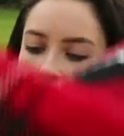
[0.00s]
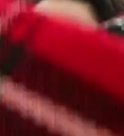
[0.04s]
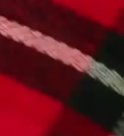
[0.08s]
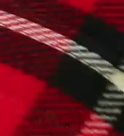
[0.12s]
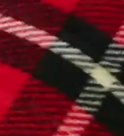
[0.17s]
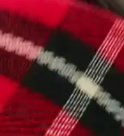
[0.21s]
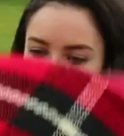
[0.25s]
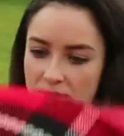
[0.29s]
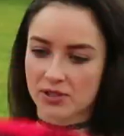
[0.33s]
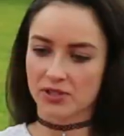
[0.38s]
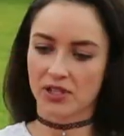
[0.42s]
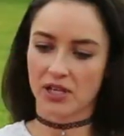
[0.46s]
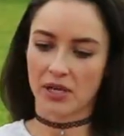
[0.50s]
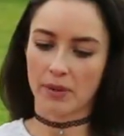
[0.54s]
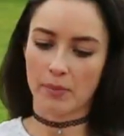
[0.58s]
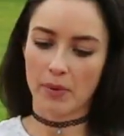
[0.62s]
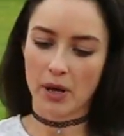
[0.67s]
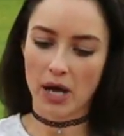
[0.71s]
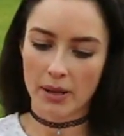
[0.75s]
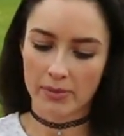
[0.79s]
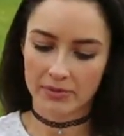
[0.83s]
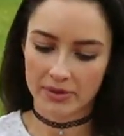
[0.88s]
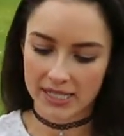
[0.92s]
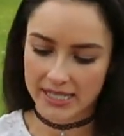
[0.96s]
I'm just gonna
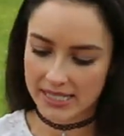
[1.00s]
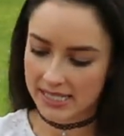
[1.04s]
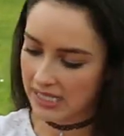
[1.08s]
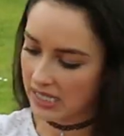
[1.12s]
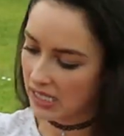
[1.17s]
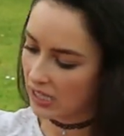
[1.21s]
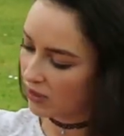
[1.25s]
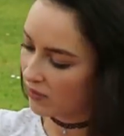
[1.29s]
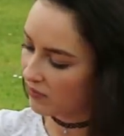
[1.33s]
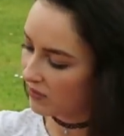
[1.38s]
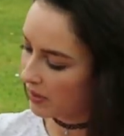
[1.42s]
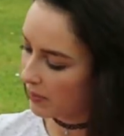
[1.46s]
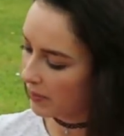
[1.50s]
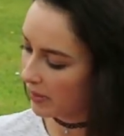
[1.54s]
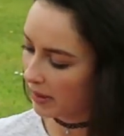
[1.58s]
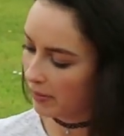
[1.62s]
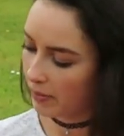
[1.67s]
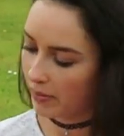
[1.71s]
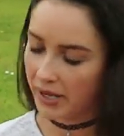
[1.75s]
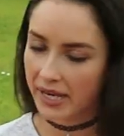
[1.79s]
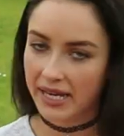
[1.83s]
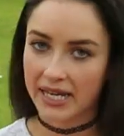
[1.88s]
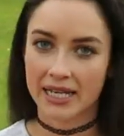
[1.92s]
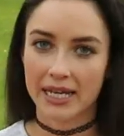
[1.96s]
pop this lovely big
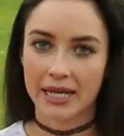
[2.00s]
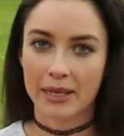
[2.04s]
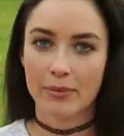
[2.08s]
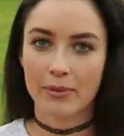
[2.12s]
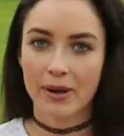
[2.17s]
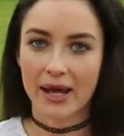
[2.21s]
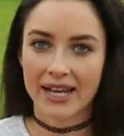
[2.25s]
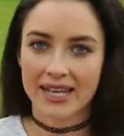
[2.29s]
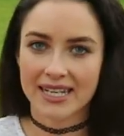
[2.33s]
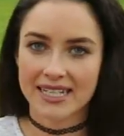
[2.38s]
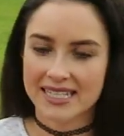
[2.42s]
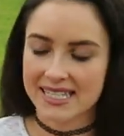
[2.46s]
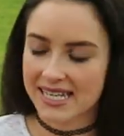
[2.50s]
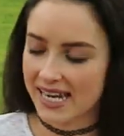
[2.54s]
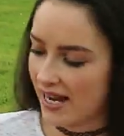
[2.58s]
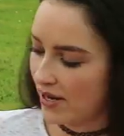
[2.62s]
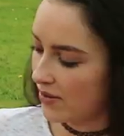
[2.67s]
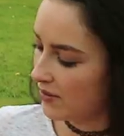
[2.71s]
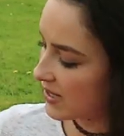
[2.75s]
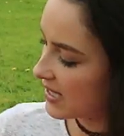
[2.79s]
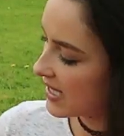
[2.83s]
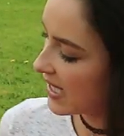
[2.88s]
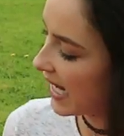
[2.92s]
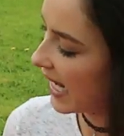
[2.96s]
picnic blanket
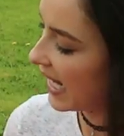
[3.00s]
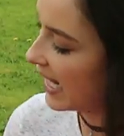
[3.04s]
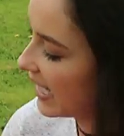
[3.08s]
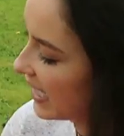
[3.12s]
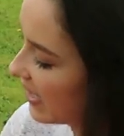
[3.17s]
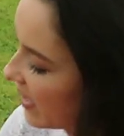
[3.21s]
down to get